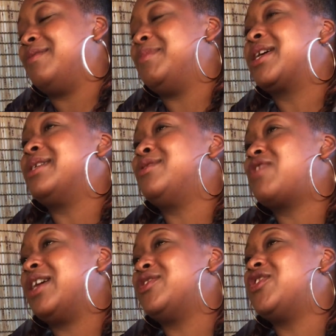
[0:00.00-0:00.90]
Because you
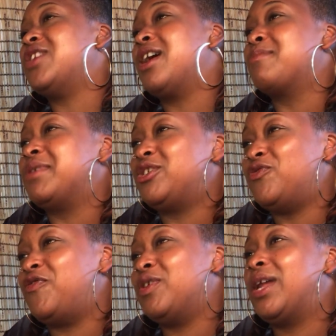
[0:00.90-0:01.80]
guys are young, but
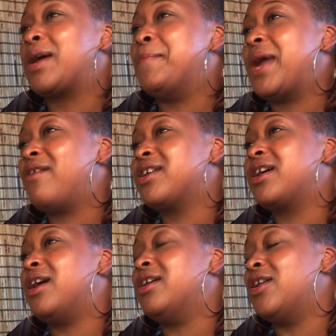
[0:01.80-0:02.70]
you feel like a married,
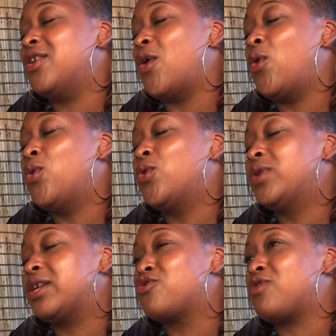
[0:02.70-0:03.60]
uh, an
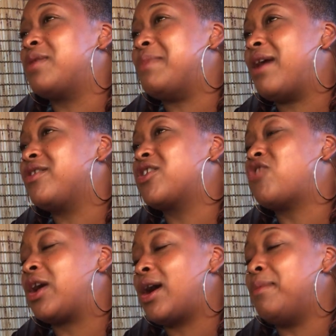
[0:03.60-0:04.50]
old and gray married
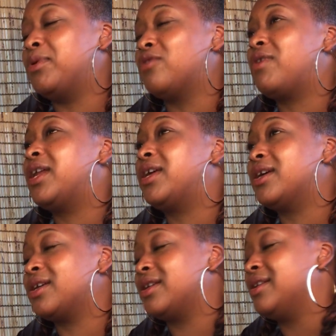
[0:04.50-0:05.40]
couple already.
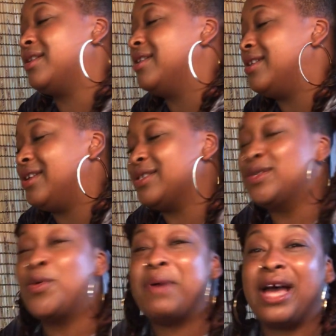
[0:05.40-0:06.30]

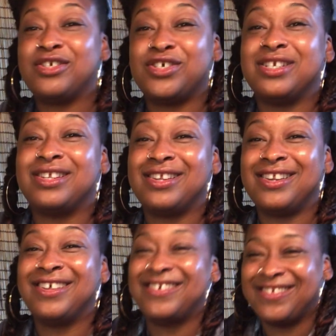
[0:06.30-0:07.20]
There's no passion.
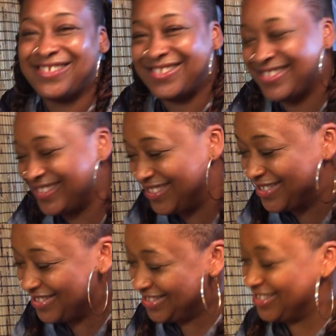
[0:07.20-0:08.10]
All
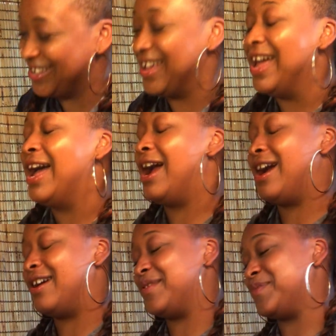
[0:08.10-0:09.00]

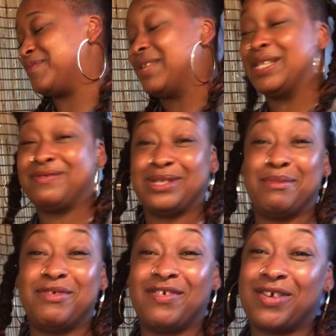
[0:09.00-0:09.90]
right. That's for
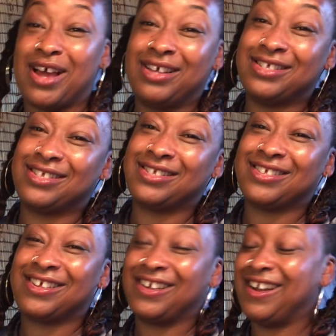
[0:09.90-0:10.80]
some of you guys.
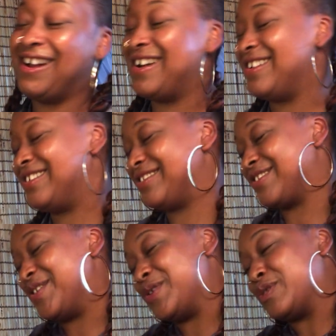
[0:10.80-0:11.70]
All right, let's
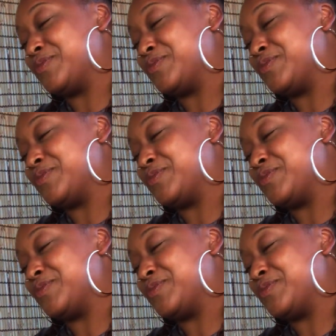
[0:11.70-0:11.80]
go.